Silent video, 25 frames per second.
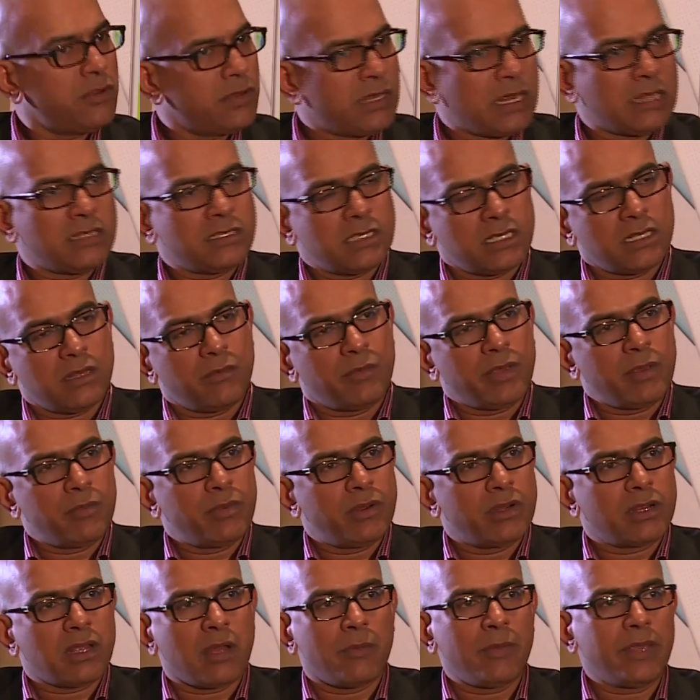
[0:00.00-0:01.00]
You can see the
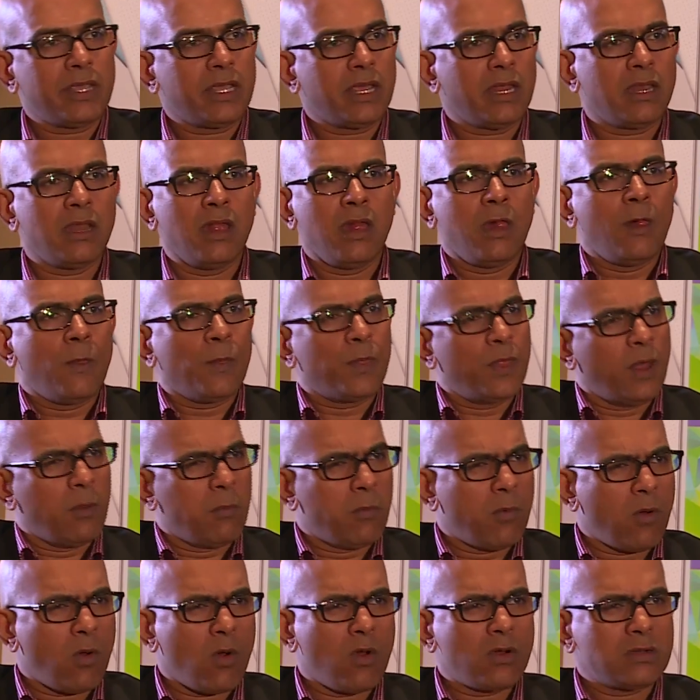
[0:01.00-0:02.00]
people coming in, the
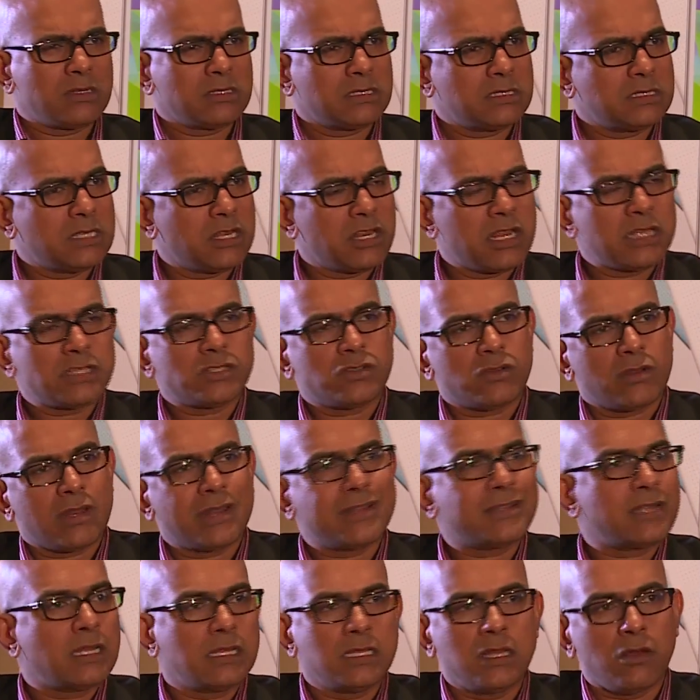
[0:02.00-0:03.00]
malls, the
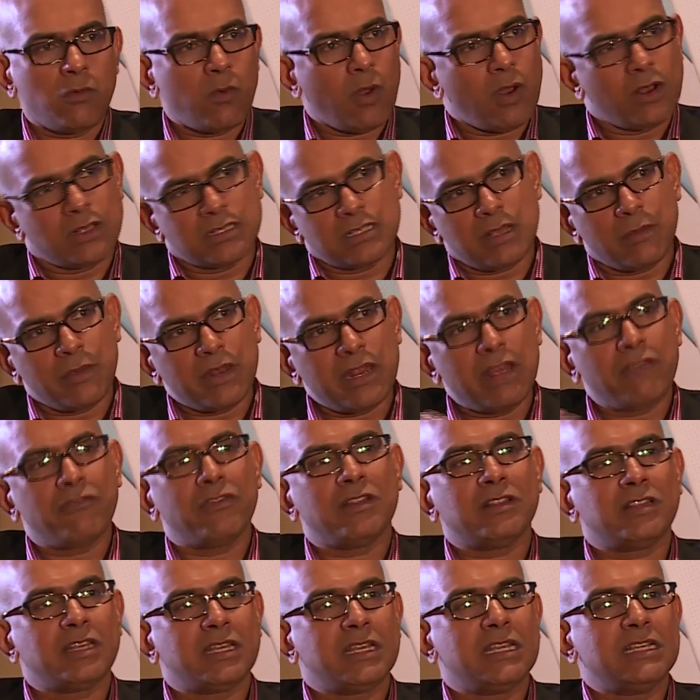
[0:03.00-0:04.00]
restaurant, the works. I mean,
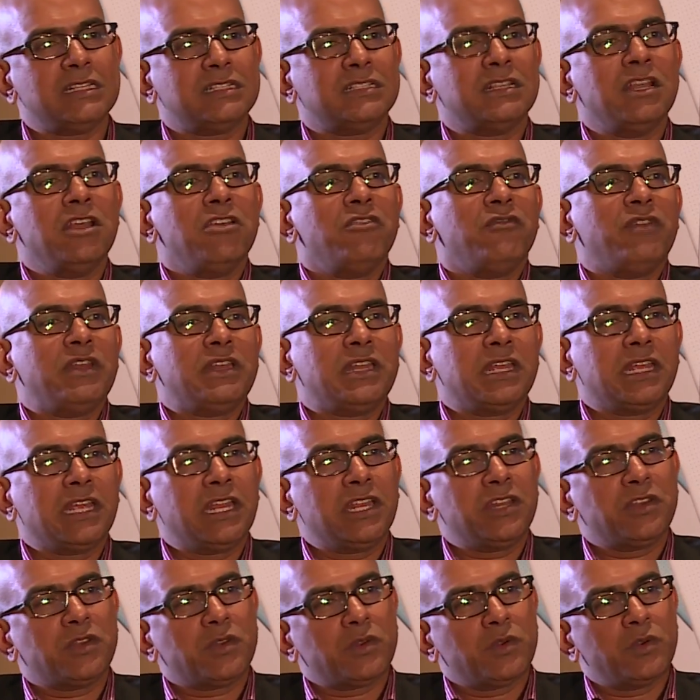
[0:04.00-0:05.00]
everything is fitting
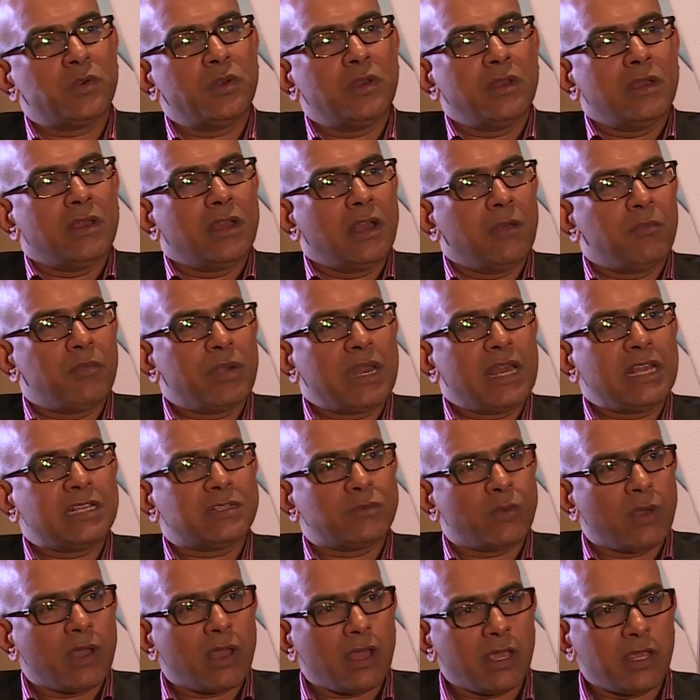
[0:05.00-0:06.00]
into a
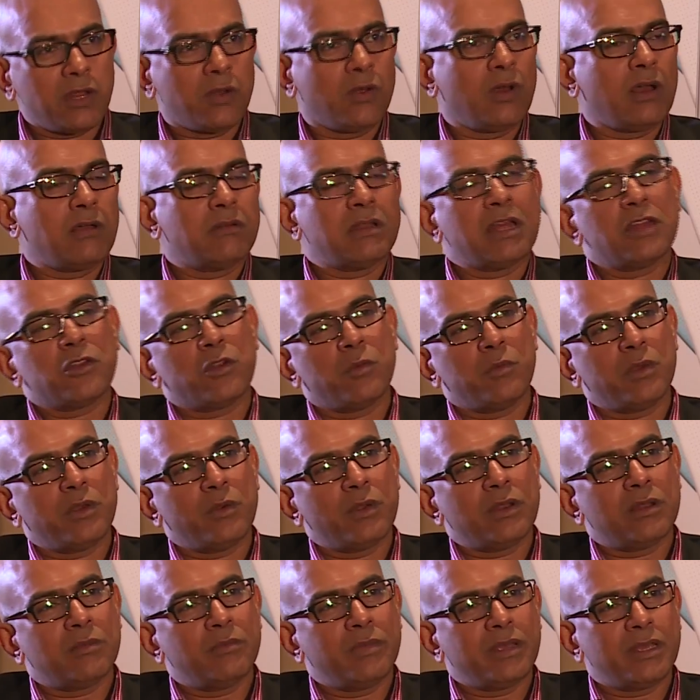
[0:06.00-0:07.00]
place where Nairobi
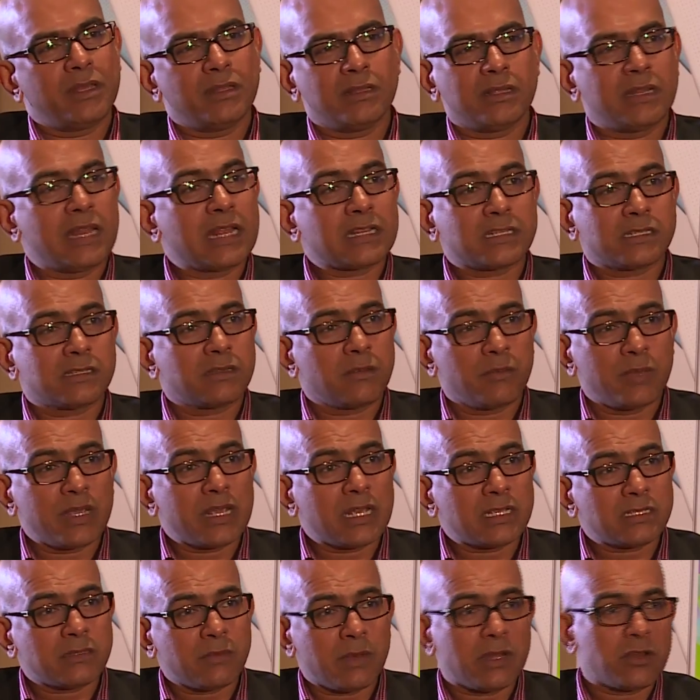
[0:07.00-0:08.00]
will be the next
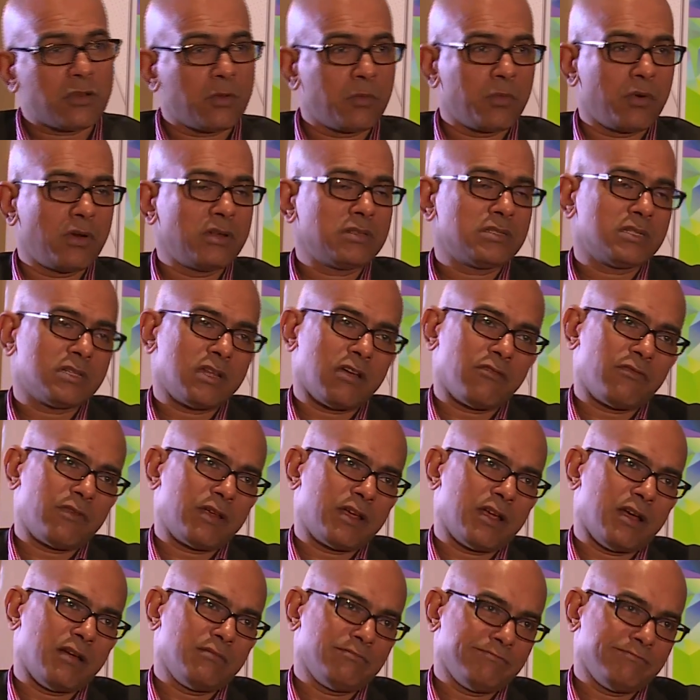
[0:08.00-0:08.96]
biggest metropolis in Africa.